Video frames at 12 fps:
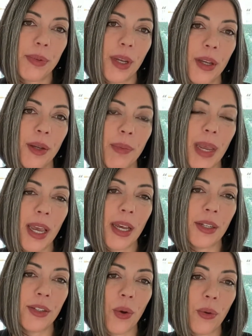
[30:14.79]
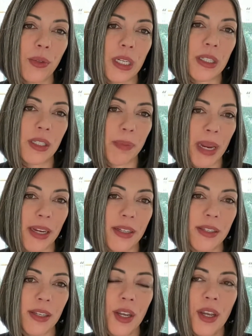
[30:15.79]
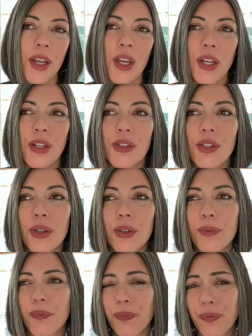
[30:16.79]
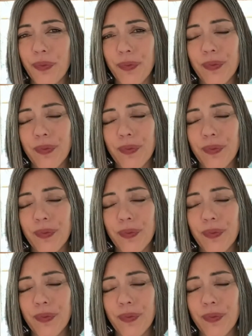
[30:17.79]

and holding space. So